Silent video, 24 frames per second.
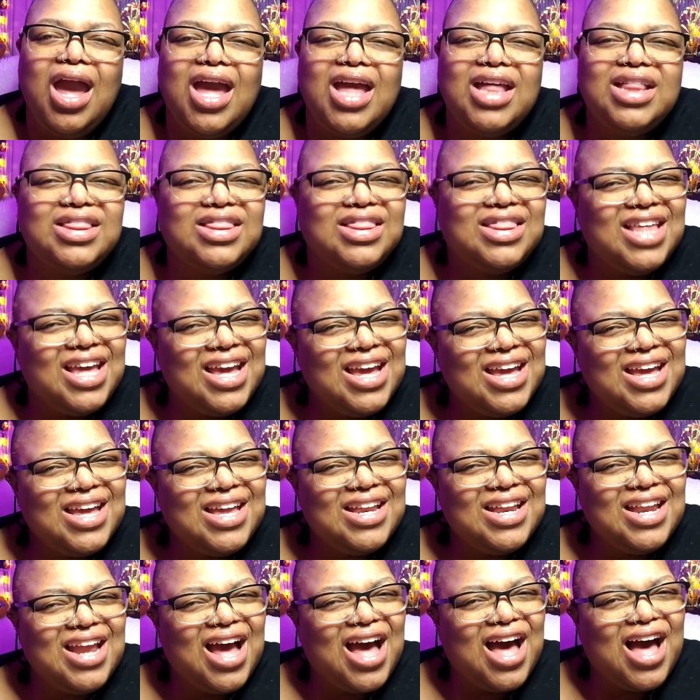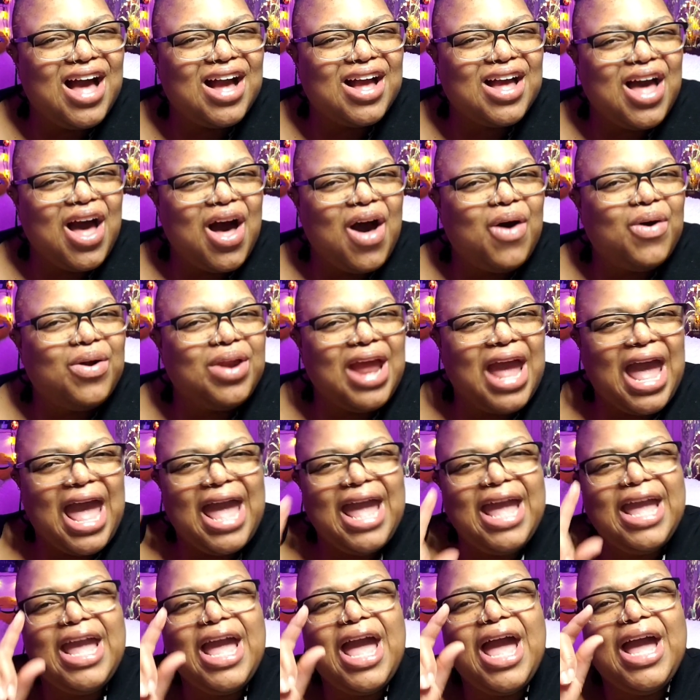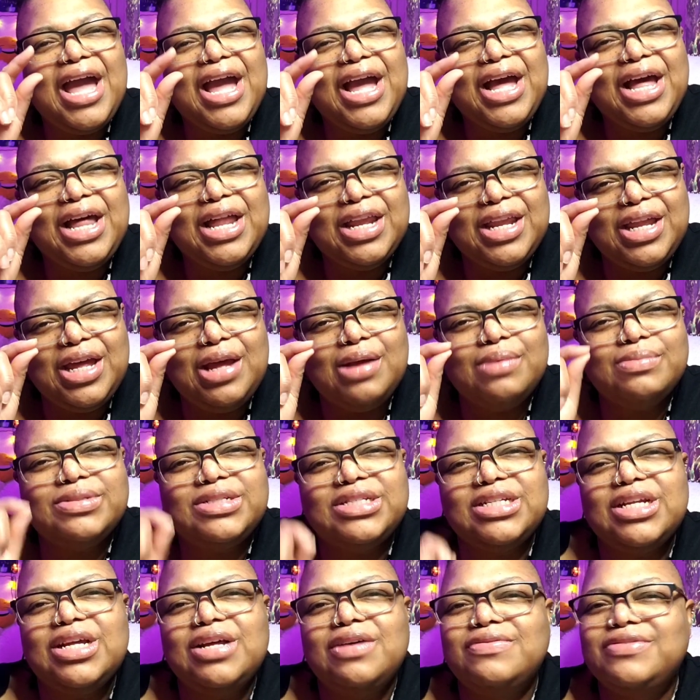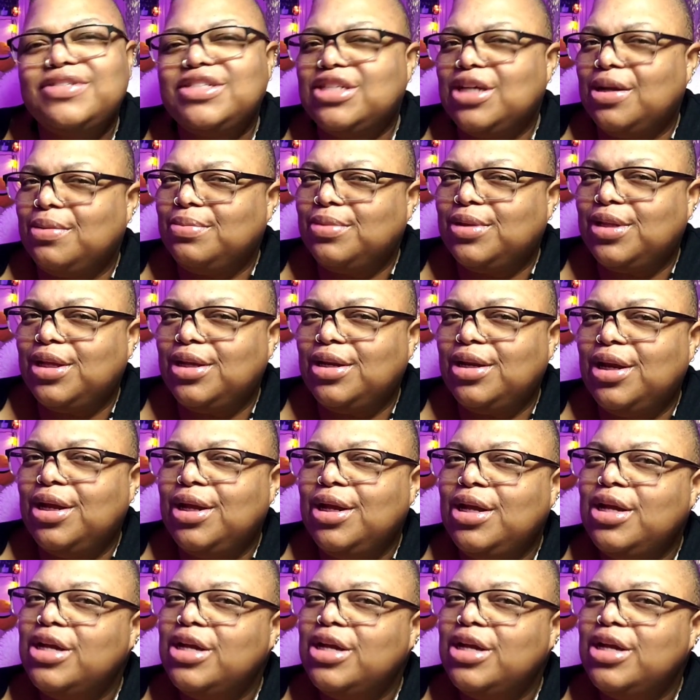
And then I caught a glimpse of something.